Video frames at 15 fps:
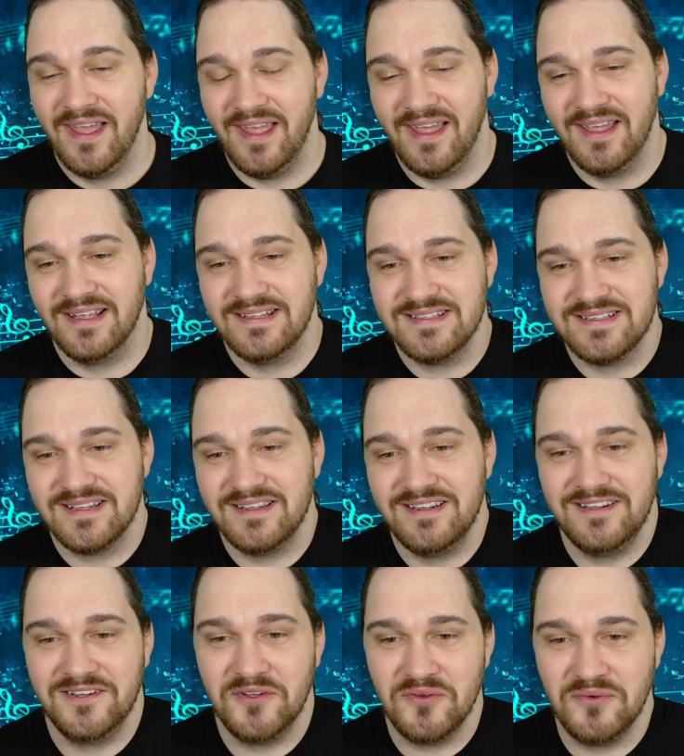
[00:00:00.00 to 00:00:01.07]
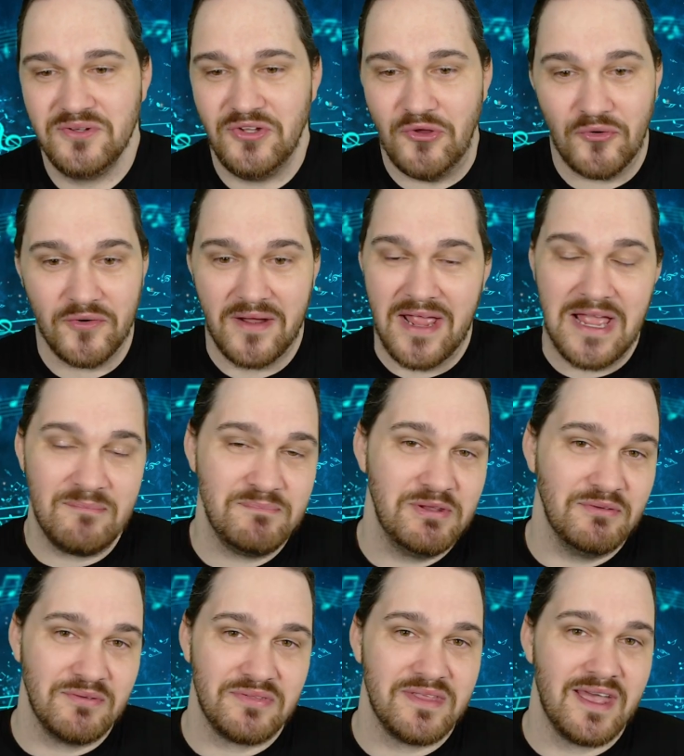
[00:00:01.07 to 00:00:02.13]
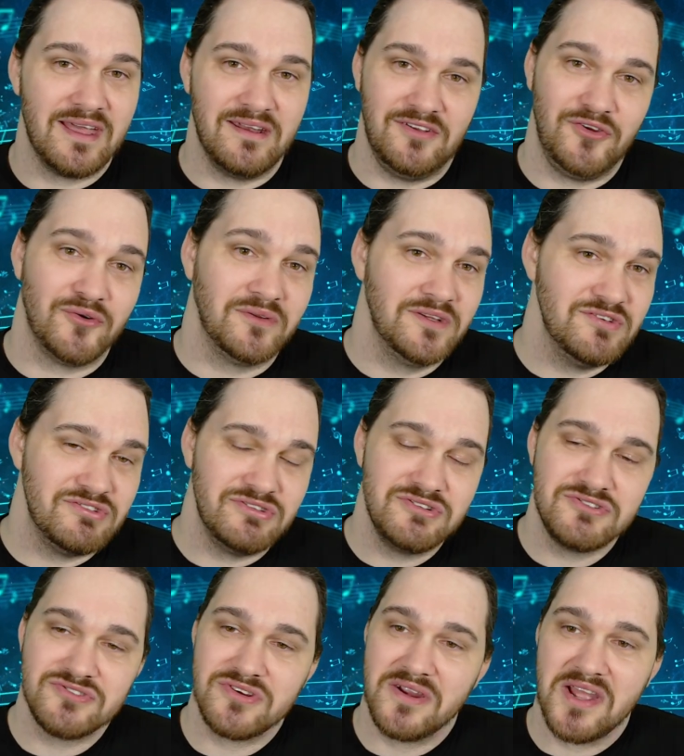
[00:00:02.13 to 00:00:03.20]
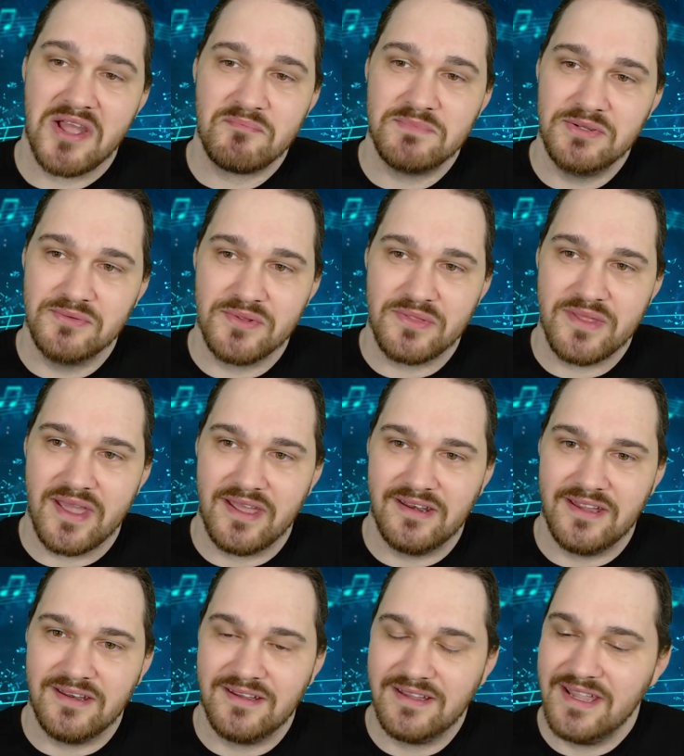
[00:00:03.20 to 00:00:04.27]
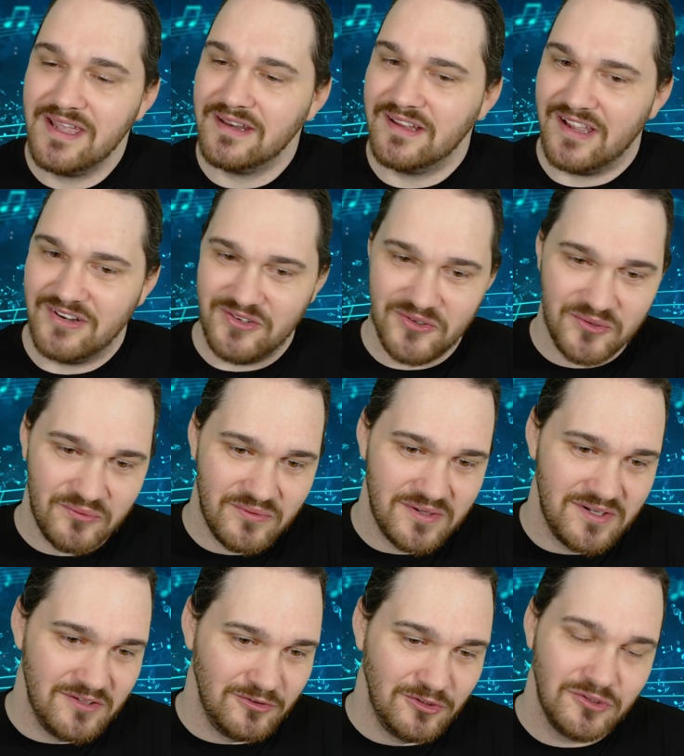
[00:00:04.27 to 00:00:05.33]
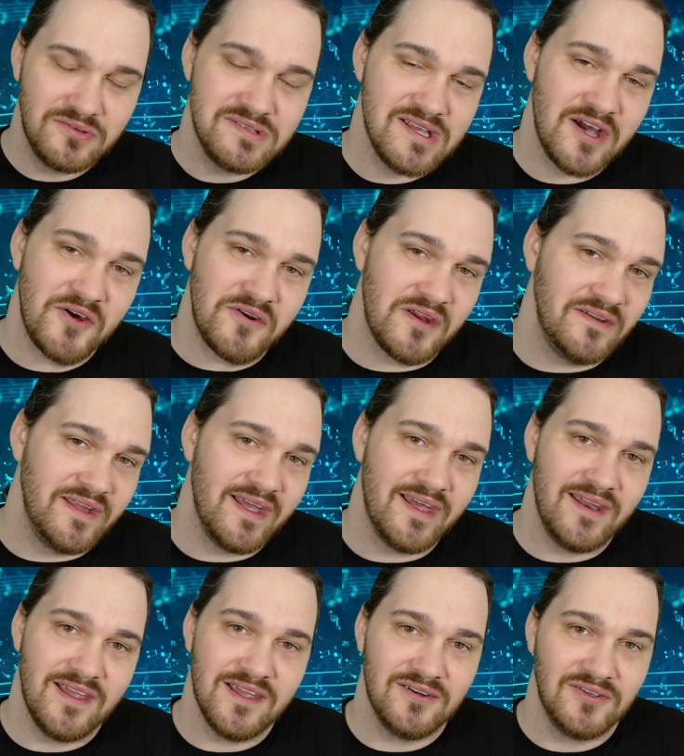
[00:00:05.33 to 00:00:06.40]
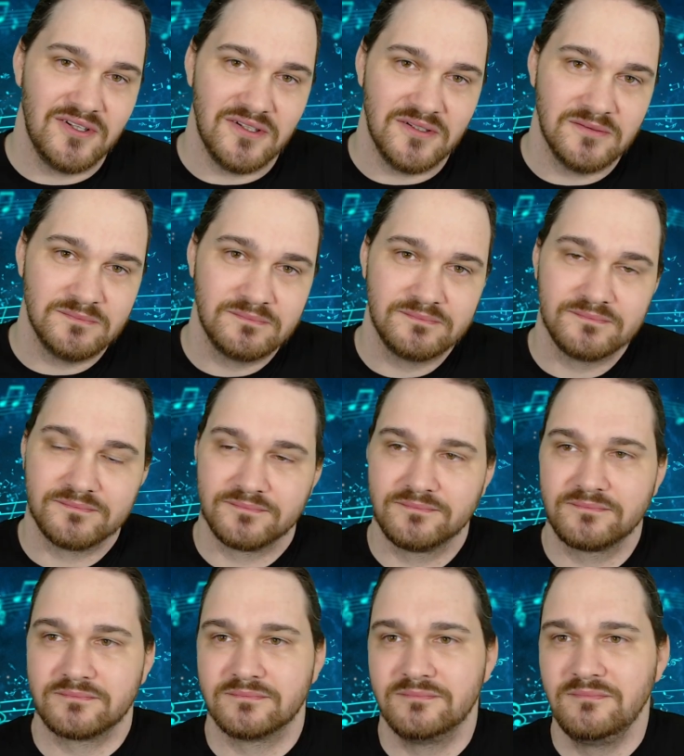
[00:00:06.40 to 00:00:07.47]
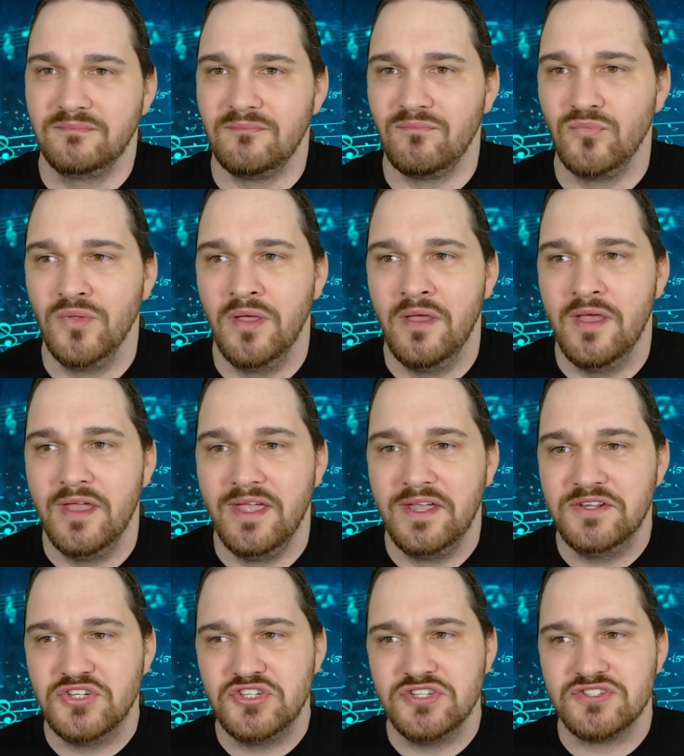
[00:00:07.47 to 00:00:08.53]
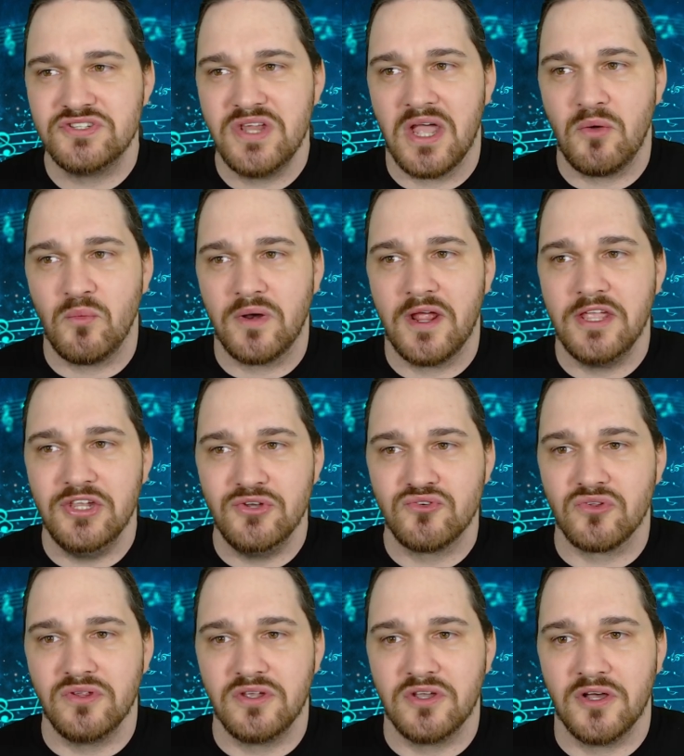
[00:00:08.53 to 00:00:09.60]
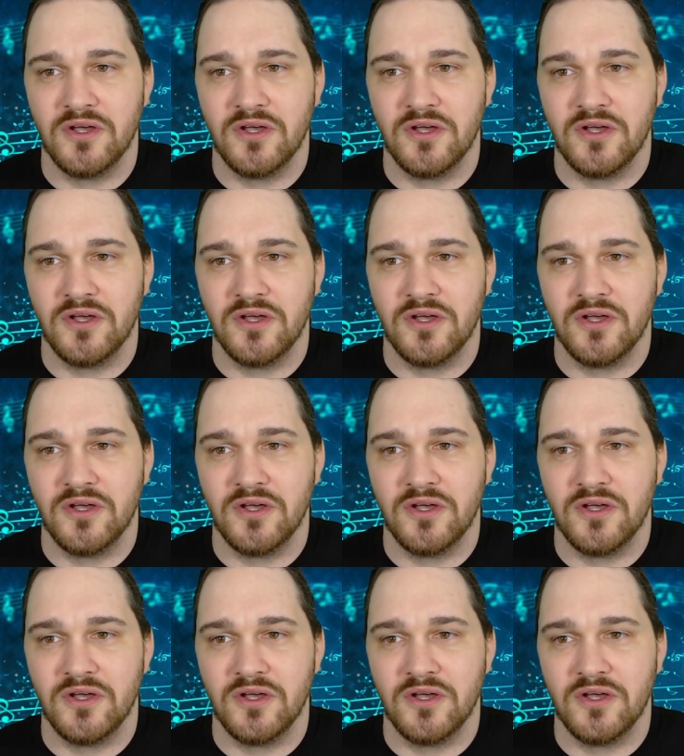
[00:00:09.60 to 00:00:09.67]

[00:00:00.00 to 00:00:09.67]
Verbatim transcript: And, uh, you know, you're happy with that, and your listeners are happy with that. And again, I don't want to look down on that at all. It's just not what I usually